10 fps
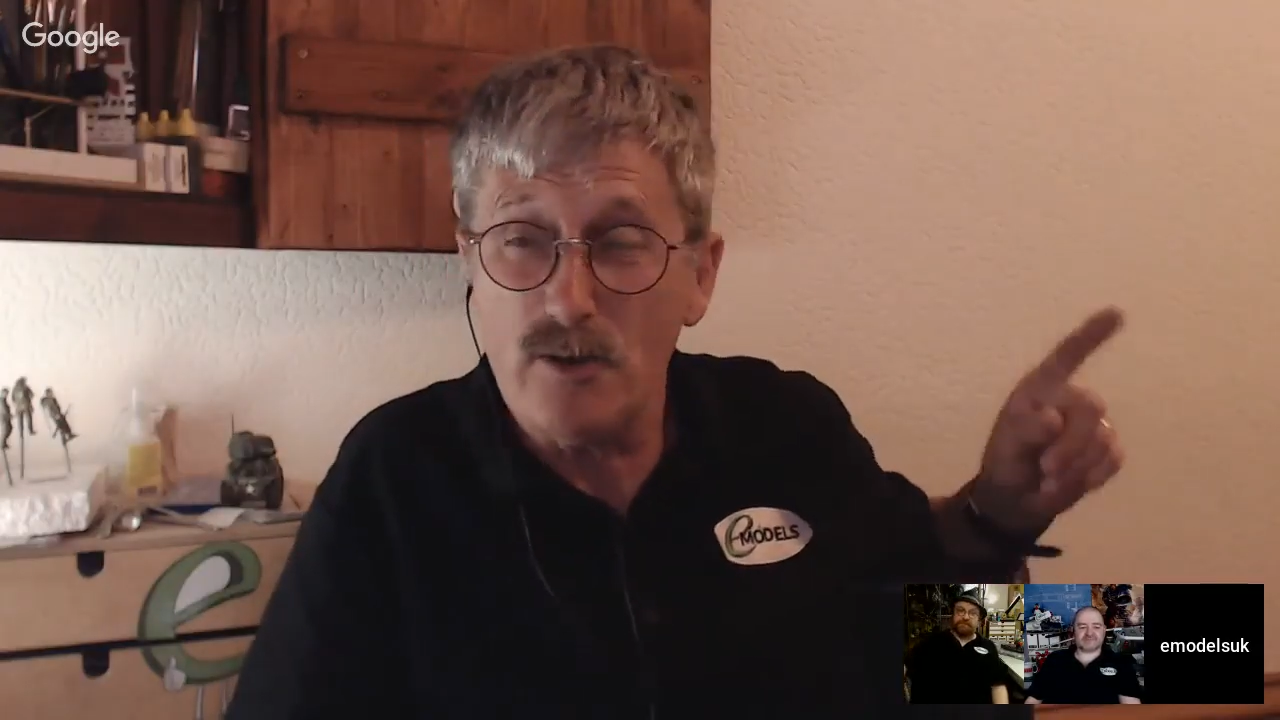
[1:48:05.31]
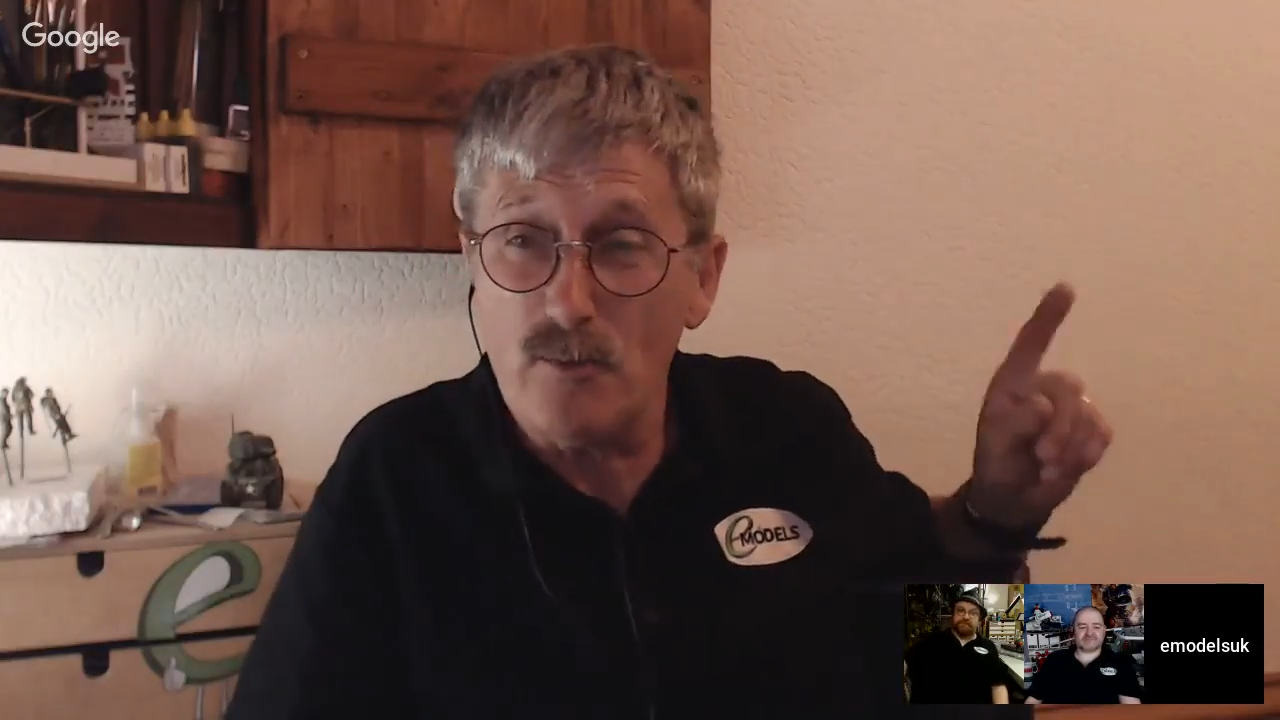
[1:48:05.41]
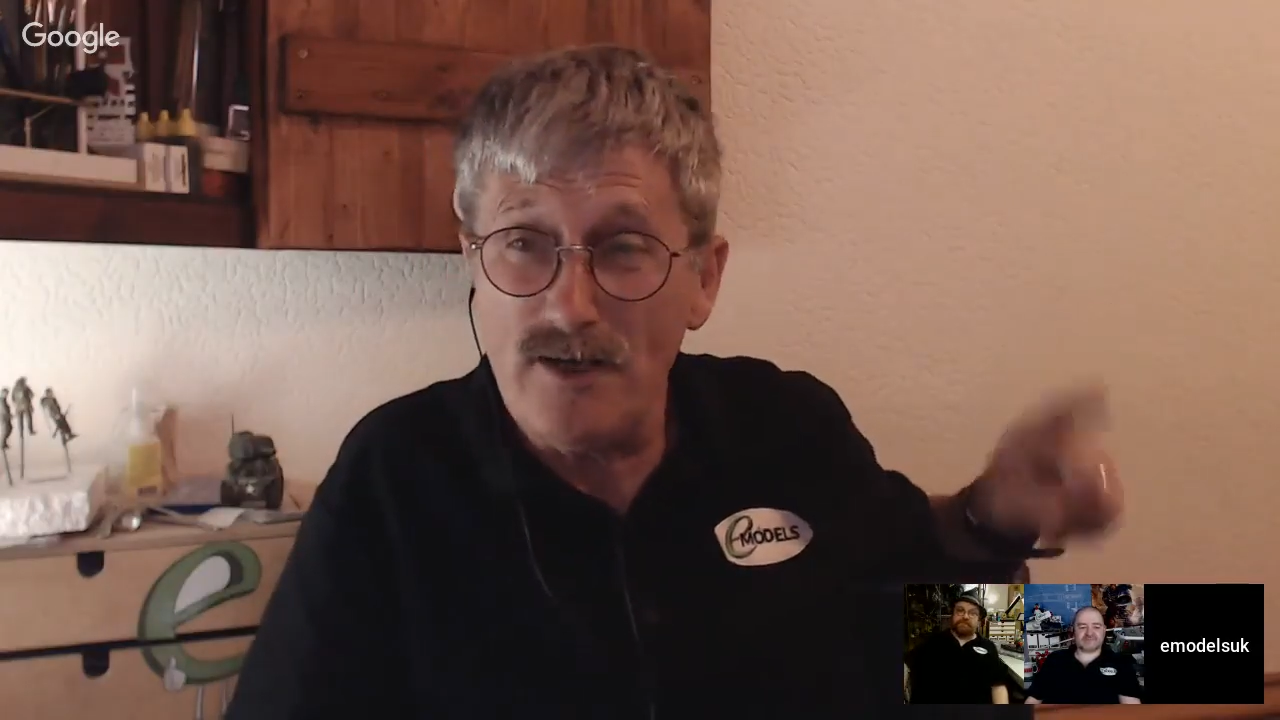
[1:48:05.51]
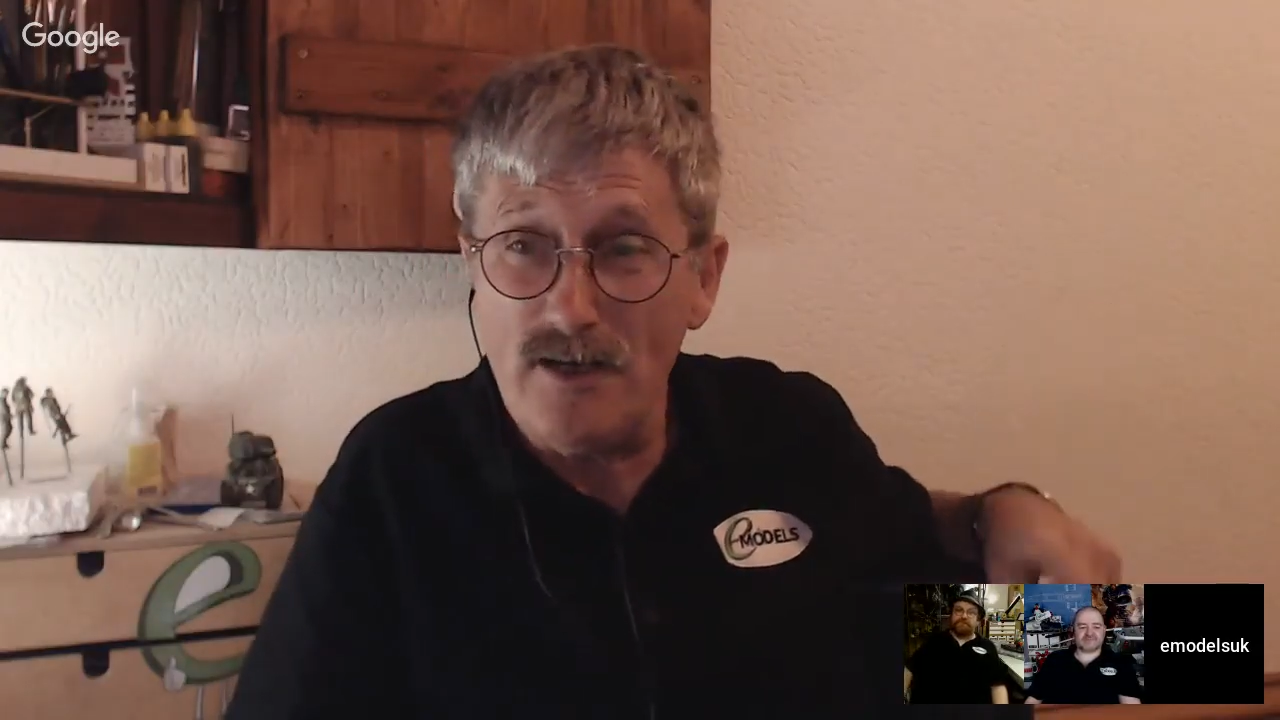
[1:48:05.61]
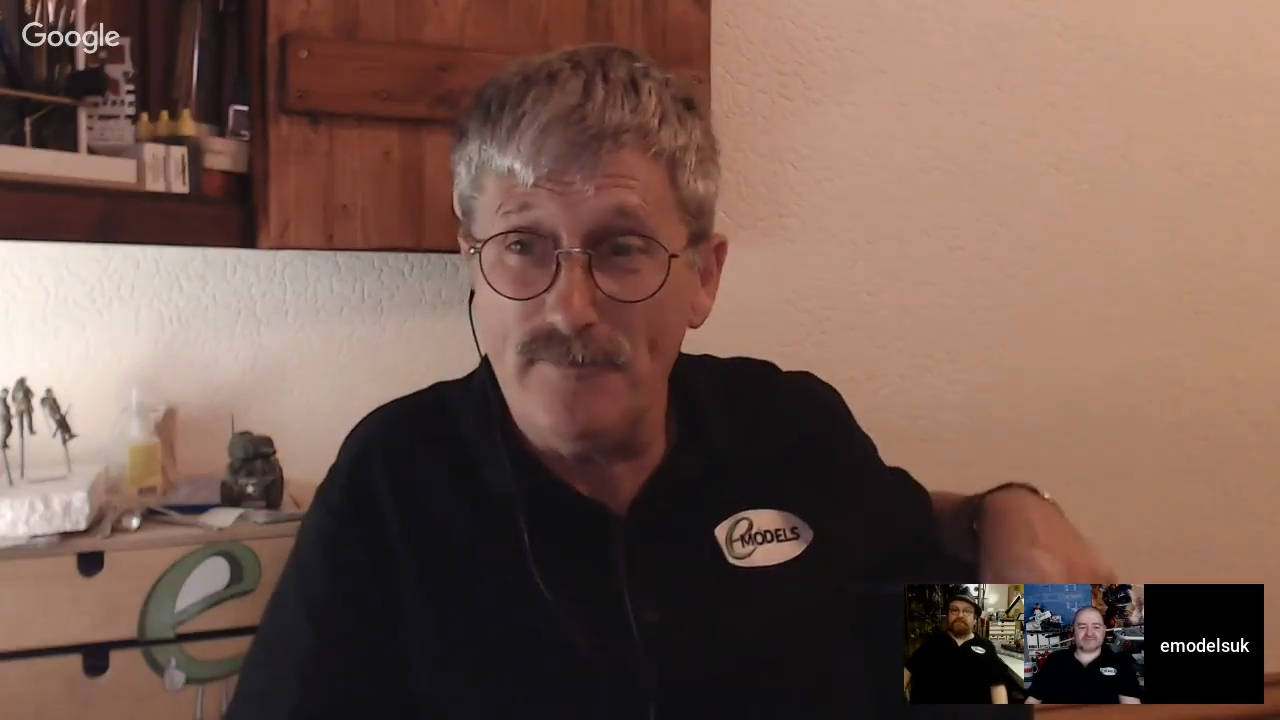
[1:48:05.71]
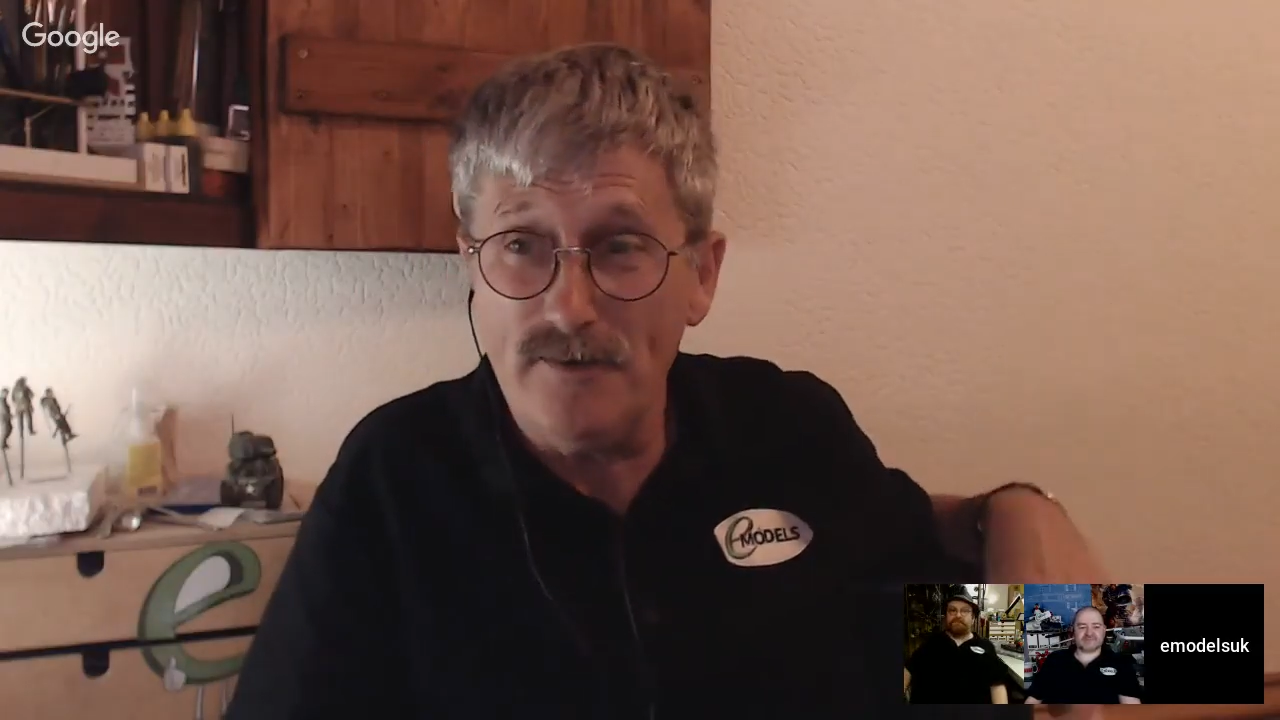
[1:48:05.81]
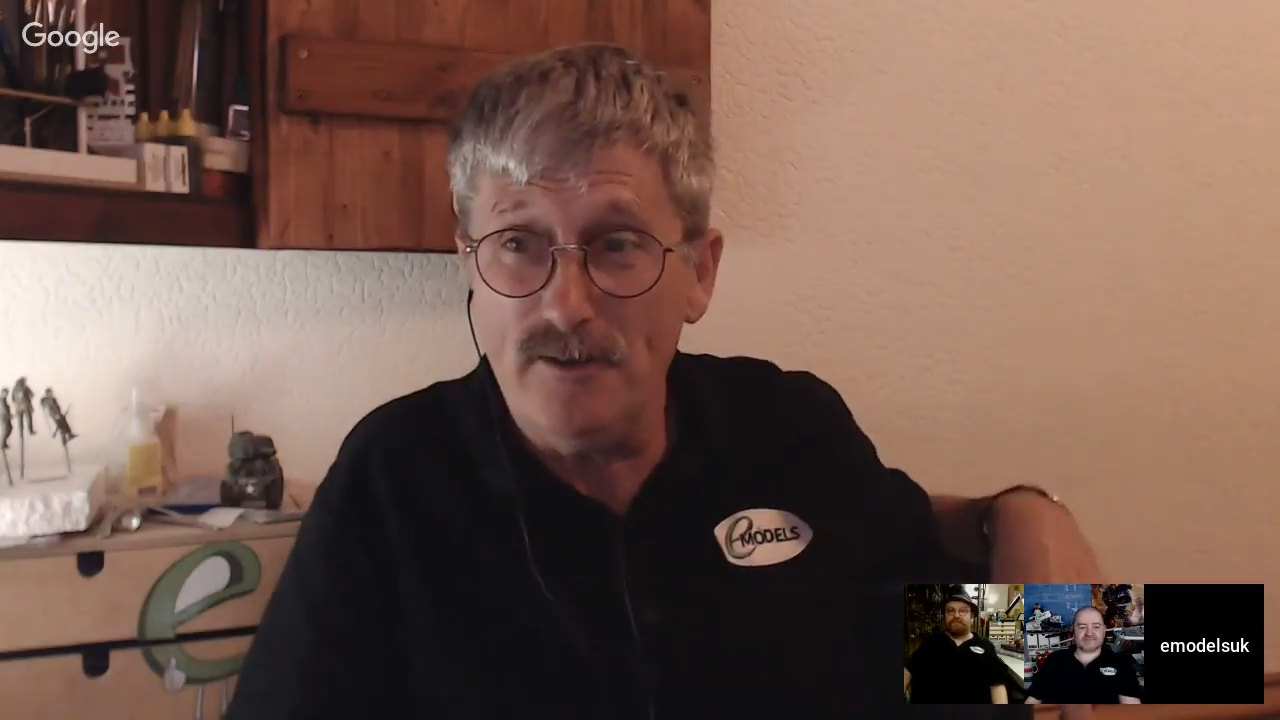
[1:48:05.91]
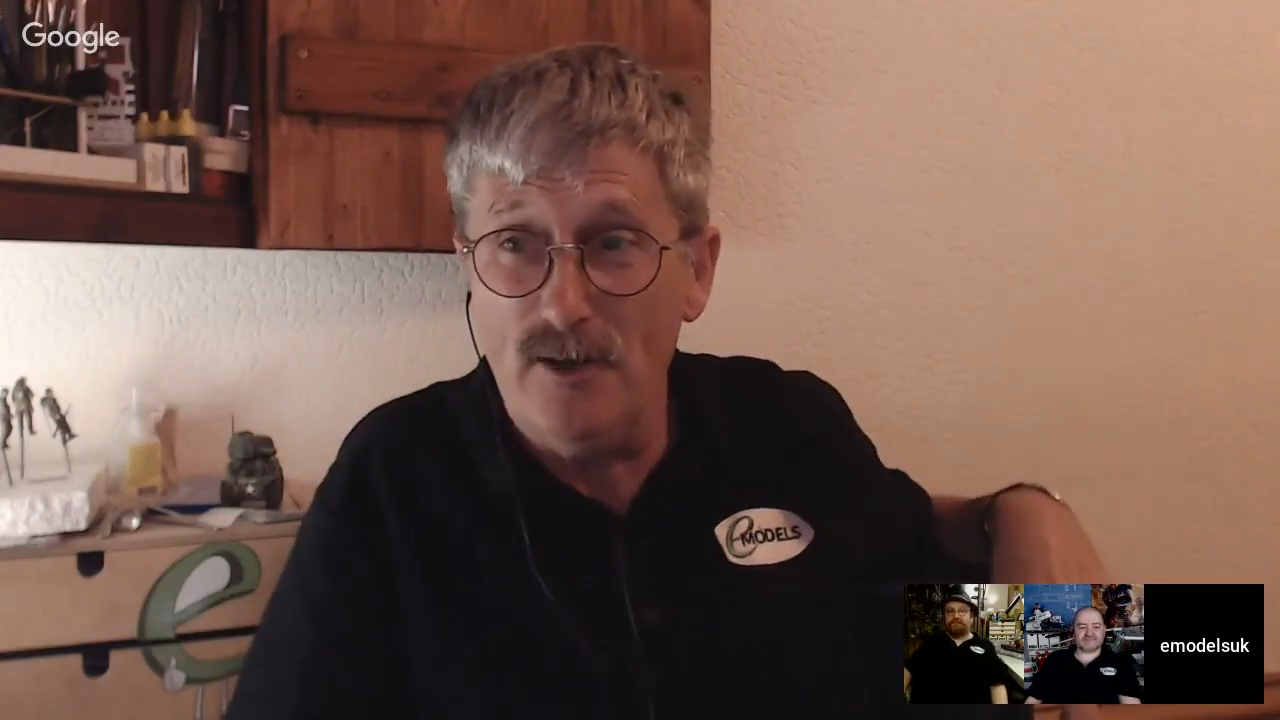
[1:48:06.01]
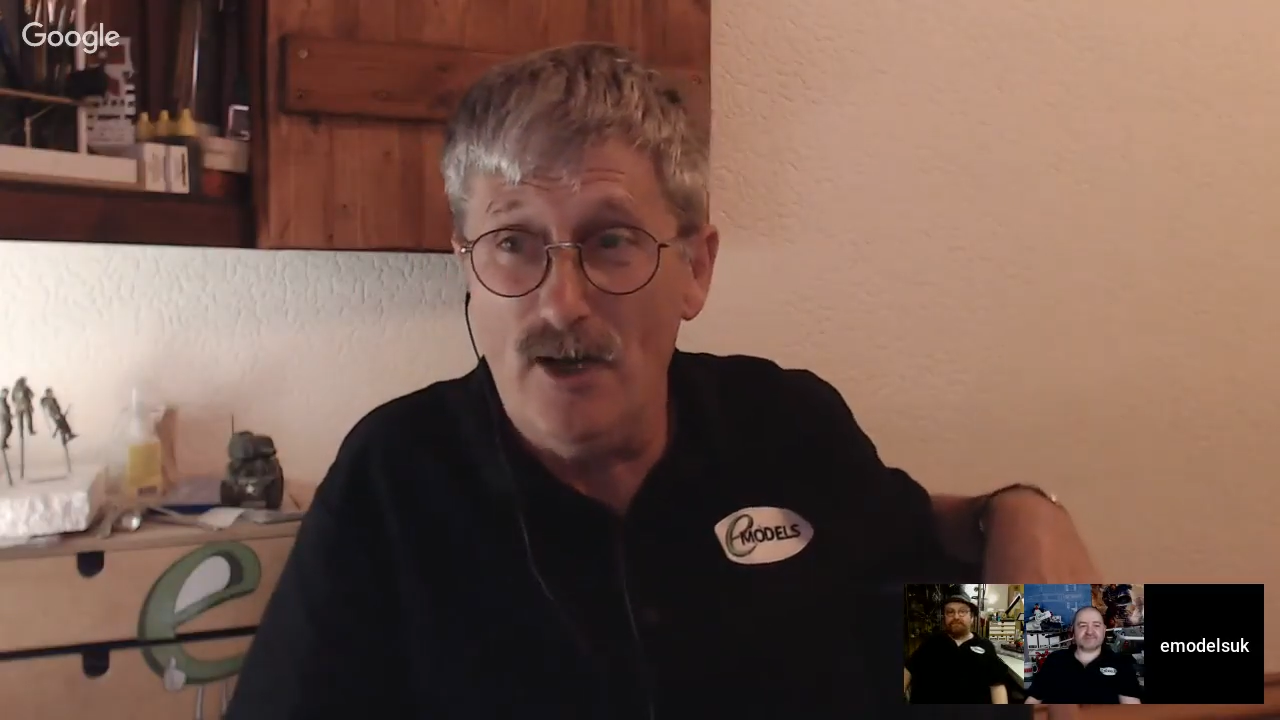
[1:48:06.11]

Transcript: the week after.